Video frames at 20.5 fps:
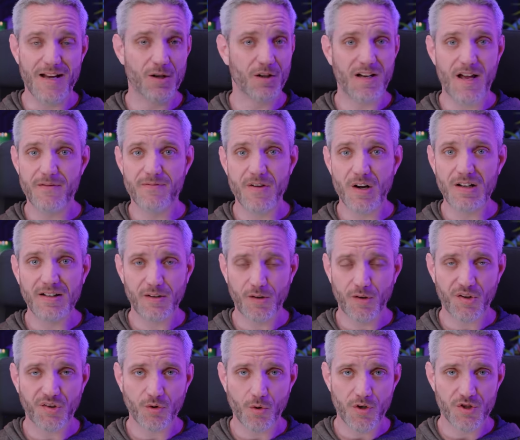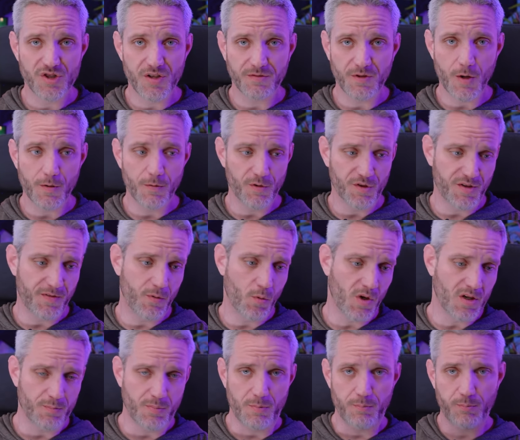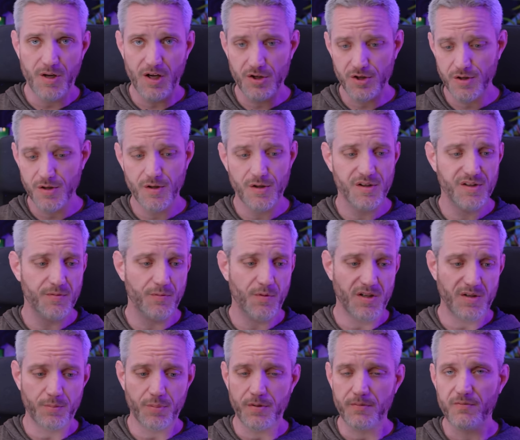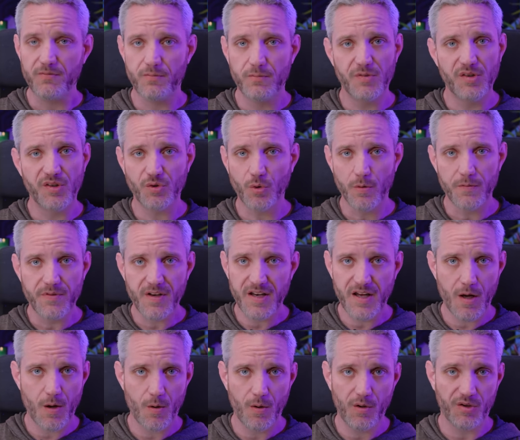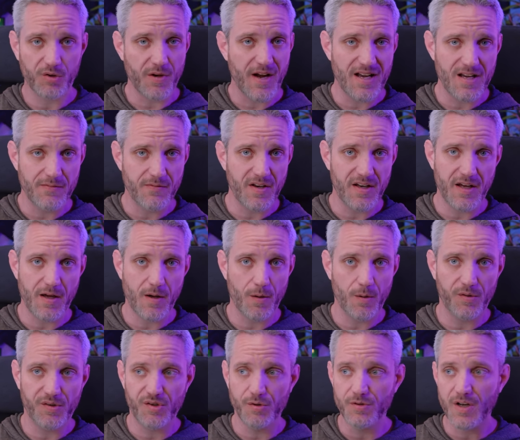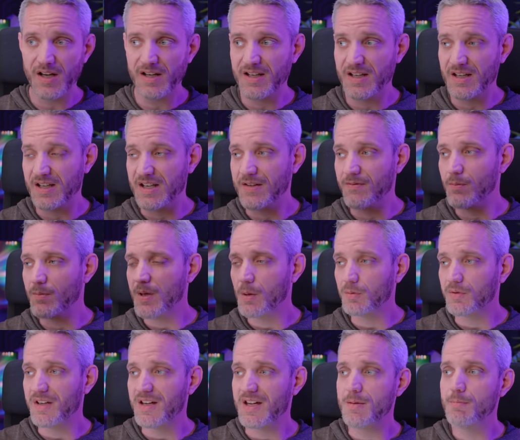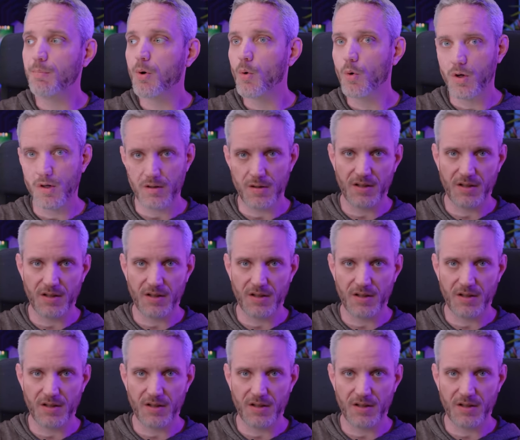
and you're gonna have very little storage left over. So if you wanna put pictures, you wanna put store videos or edit videos, you're not gonna even be able to import